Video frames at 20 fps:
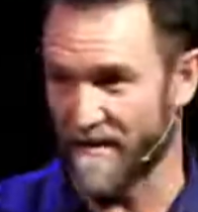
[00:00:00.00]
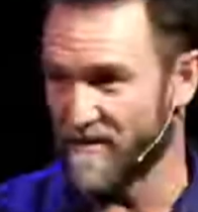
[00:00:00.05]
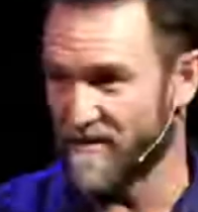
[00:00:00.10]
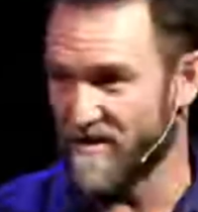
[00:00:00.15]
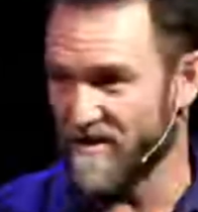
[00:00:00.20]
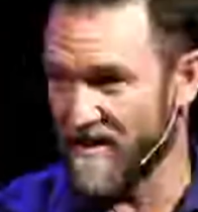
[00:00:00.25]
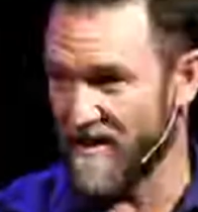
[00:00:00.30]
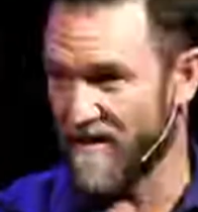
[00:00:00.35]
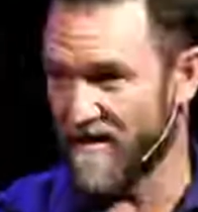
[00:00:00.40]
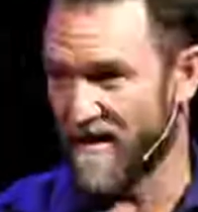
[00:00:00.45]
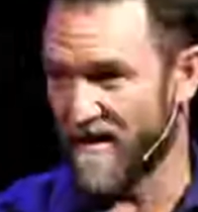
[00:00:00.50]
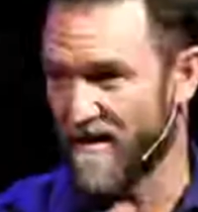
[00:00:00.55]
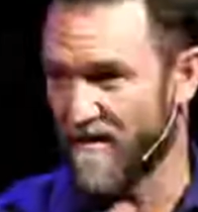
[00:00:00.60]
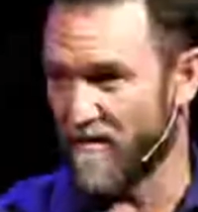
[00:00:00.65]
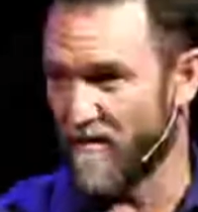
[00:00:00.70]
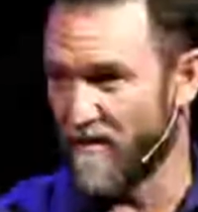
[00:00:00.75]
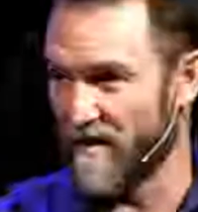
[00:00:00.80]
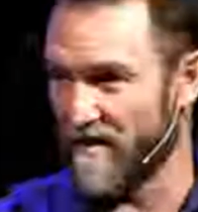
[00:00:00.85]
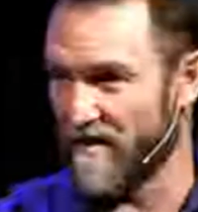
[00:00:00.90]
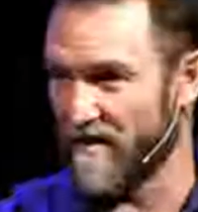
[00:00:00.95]
I'm sitting
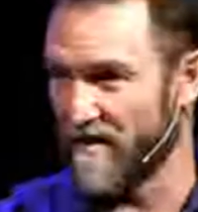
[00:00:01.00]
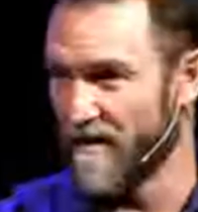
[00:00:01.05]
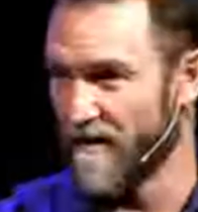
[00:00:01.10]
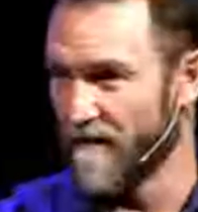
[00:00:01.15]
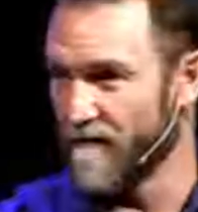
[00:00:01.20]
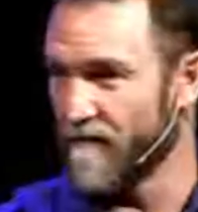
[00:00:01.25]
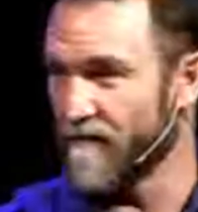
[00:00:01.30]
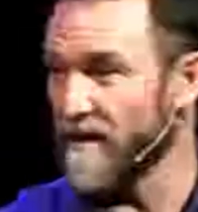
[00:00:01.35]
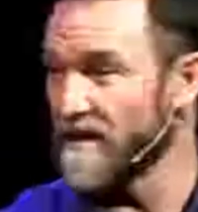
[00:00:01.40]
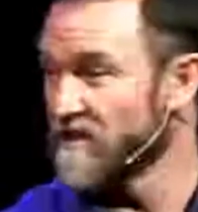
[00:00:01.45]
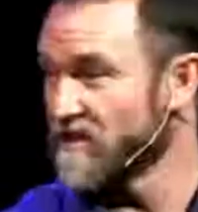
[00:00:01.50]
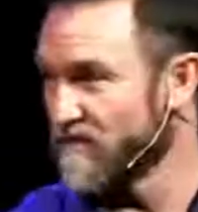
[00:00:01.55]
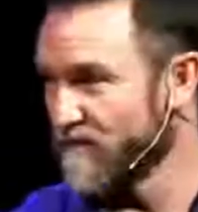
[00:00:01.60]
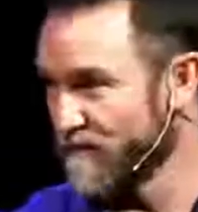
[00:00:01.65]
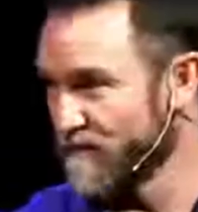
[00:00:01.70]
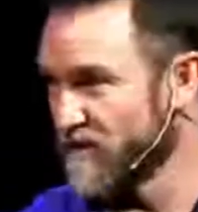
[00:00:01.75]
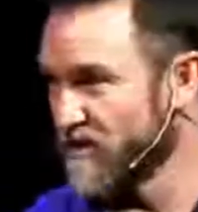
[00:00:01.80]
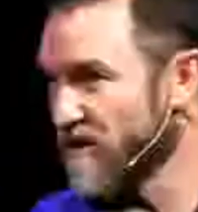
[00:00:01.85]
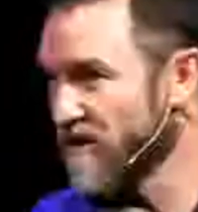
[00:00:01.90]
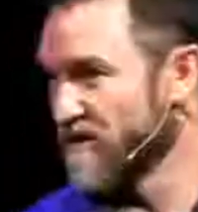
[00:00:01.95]
there with friends
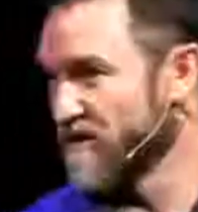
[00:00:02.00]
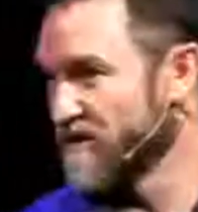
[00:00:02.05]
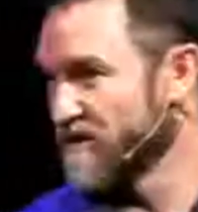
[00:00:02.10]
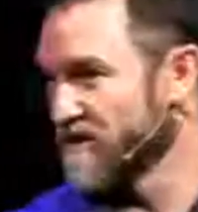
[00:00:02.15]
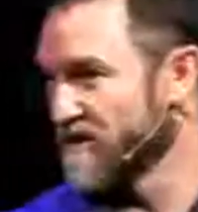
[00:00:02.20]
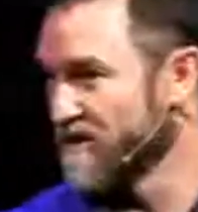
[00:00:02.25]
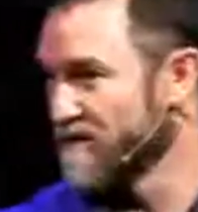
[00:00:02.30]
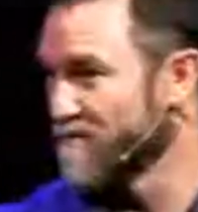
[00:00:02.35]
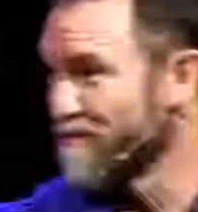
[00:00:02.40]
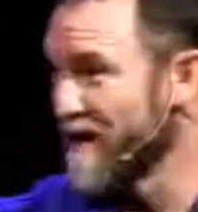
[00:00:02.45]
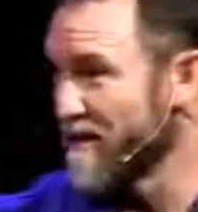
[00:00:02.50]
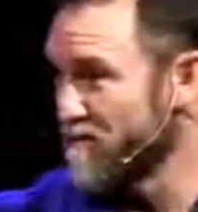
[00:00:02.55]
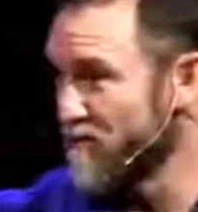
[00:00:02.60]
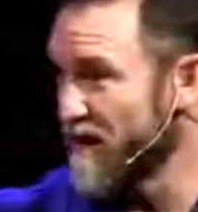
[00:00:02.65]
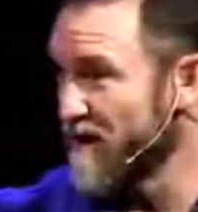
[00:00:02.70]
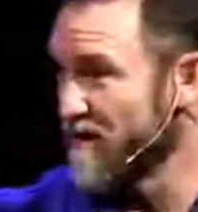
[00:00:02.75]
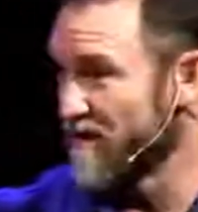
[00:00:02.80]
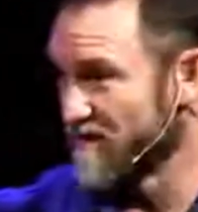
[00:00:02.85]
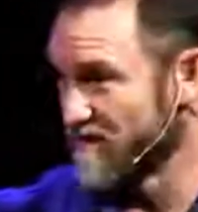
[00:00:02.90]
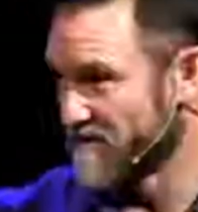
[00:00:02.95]
from church, my
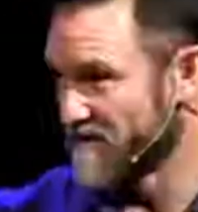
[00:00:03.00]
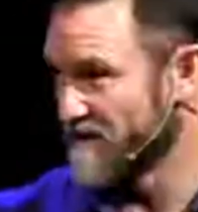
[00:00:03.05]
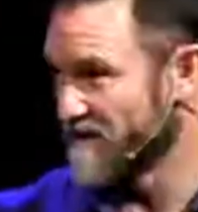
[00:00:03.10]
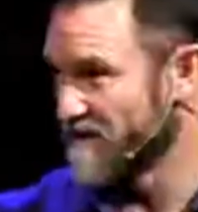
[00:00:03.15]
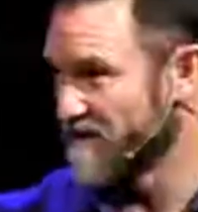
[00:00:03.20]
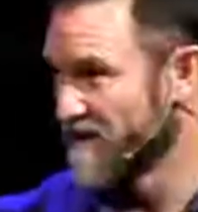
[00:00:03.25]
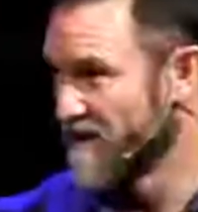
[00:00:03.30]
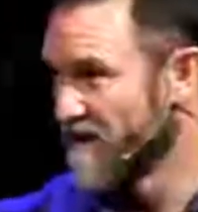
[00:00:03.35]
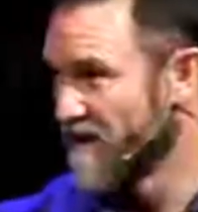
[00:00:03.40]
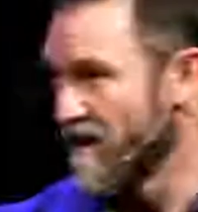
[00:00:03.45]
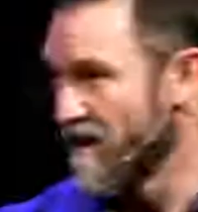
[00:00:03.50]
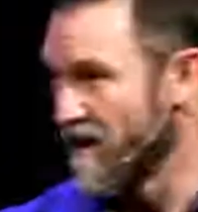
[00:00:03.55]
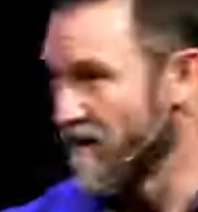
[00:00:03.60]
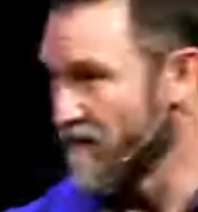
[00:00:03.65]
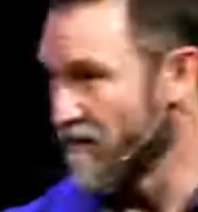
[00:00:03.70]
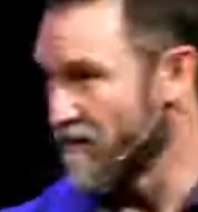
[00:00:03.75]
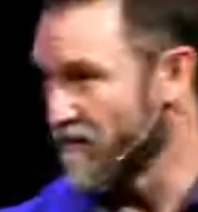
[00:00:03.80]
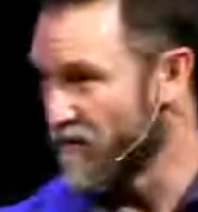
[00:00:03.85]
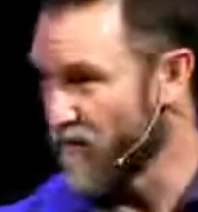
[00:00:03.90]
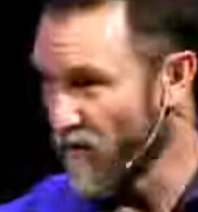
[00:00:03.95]
peers,
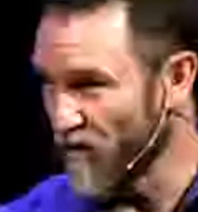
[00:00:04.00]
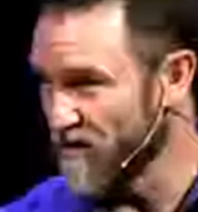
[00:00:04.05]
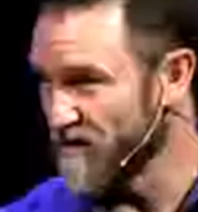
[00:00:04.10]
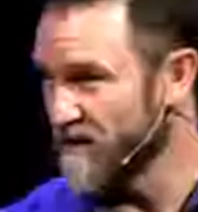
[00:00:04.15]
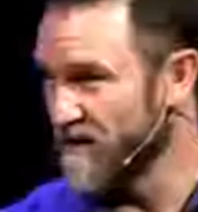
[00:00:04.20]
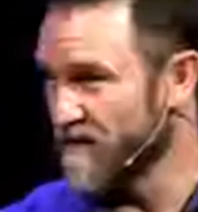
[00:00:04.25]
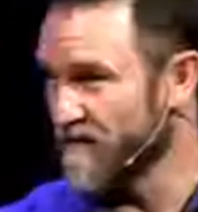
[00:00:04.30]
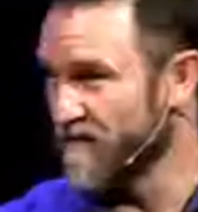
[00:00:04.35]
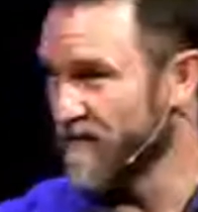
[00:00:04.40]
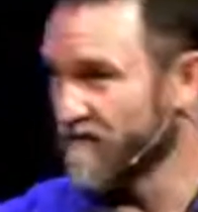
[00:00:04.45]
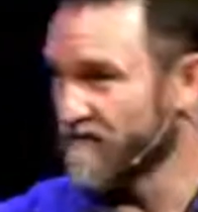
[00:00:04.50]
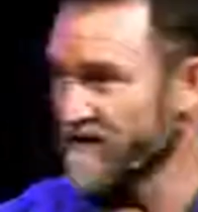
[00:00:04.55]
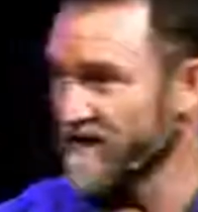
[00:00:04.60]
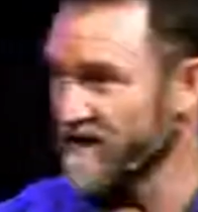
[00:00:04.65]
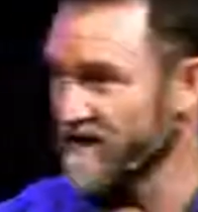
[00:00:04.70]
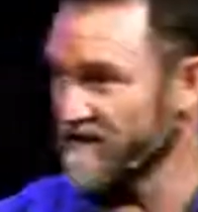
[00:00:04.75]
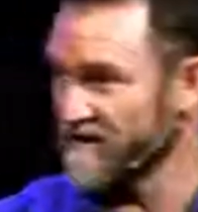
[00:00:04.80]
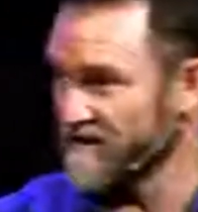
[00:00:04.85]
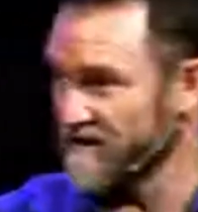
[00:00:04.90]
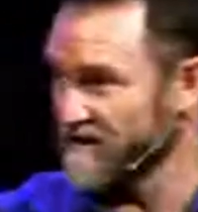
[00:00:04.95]
other 14,
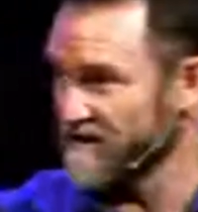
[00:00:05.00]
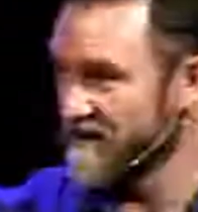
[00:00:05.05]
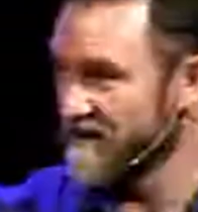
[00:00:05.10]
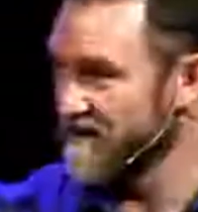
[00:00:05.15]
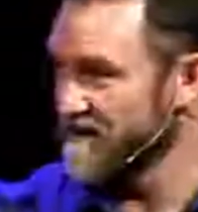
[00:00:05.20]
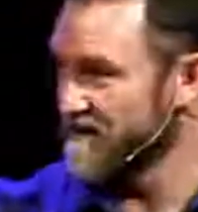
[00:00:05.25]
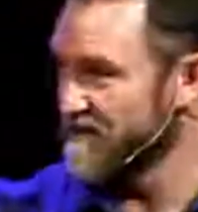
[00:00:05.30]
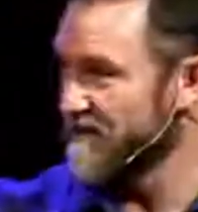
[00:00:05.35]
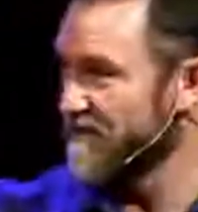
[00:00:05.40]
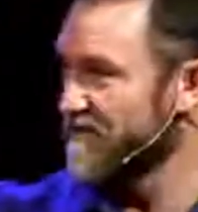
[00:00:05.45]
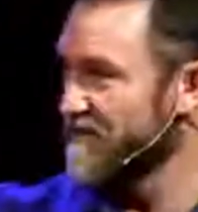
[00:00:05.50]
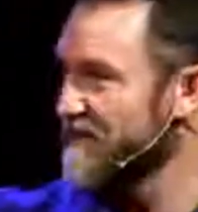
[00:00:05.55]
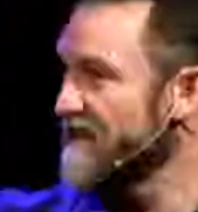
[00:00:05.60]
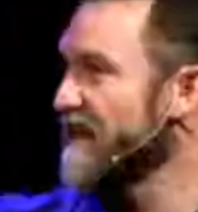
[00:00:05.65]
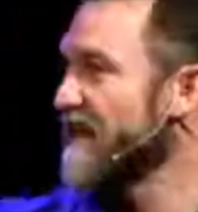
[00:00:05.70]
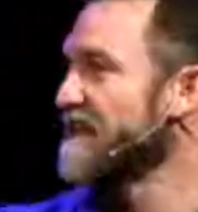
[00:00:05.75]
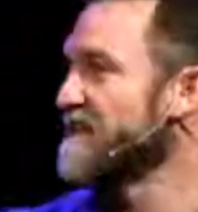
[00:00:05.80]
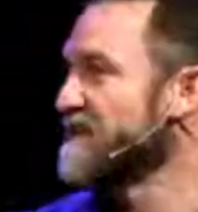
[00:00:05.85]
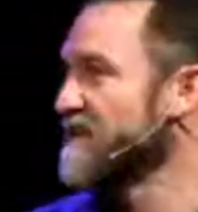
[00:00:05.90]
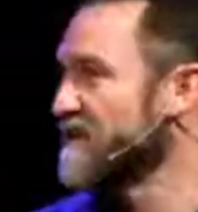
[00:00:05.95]
15, 16,
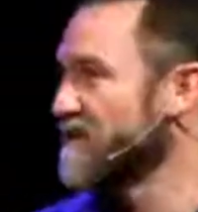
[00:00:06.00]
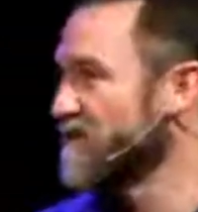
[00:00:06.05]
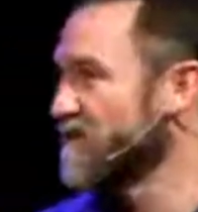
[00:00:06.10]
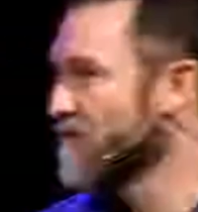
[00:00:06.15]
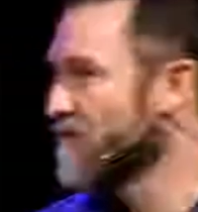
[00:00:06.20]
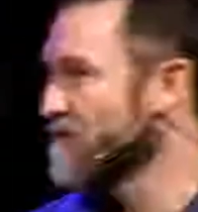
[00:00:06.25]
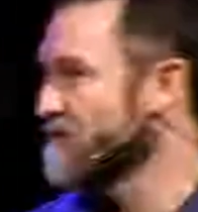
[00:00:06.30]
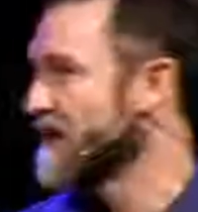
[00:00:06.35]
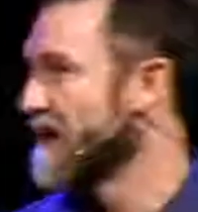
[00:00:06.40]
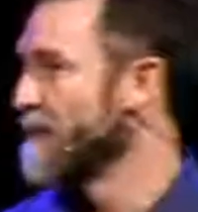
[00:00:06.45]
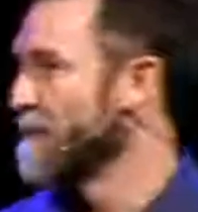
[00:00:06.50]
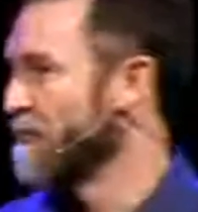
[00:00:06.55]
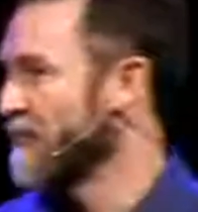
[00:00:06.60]
17, 18-year-olds,